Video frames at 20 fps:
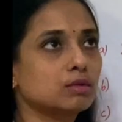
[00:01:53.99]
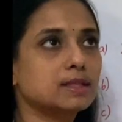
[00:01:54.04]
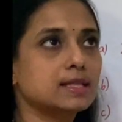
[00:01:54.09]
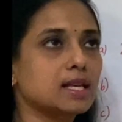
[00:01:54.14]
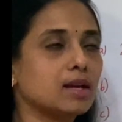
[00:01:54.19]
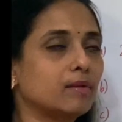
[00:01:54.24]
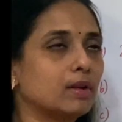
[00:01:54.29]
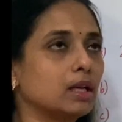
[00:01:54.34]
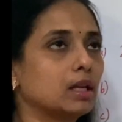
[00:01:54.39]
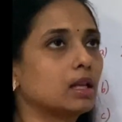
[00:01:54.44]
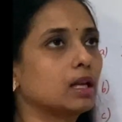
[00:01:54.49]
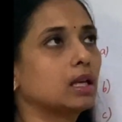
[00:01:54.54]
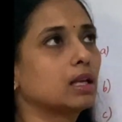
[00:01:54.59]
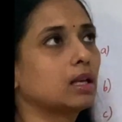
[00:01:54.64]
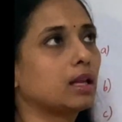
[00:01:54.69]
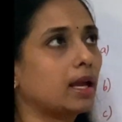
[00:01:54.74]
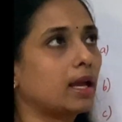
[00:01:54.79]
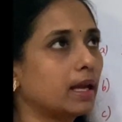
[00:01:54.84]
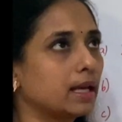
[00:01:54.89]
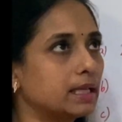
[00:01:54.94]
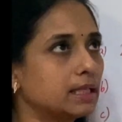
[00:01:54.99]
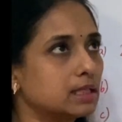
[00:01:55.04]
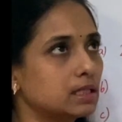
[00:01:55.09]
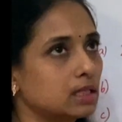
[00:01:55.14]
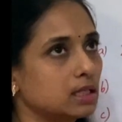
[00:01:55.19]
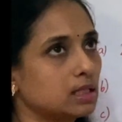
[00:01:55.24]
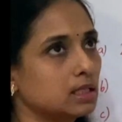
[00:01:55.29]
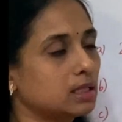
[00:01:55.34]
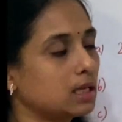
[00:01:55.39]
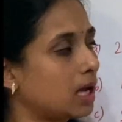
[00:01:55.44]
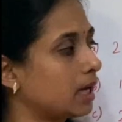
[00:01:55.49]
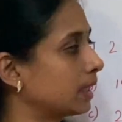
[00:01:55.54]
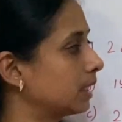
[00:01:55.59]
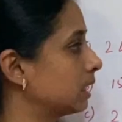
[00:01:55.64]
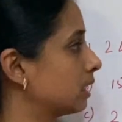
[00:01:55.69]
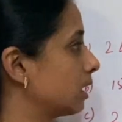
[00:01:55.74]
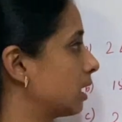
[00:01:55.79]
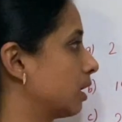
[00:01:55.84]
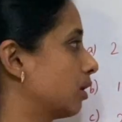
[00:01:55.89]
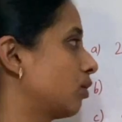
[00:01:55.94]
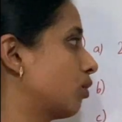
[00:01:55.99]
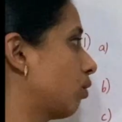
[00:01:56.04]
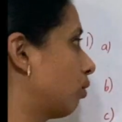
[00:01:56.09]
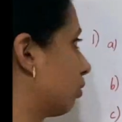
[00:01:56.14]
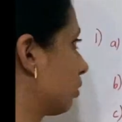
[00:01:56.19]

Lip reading: 17, 18, 19, no.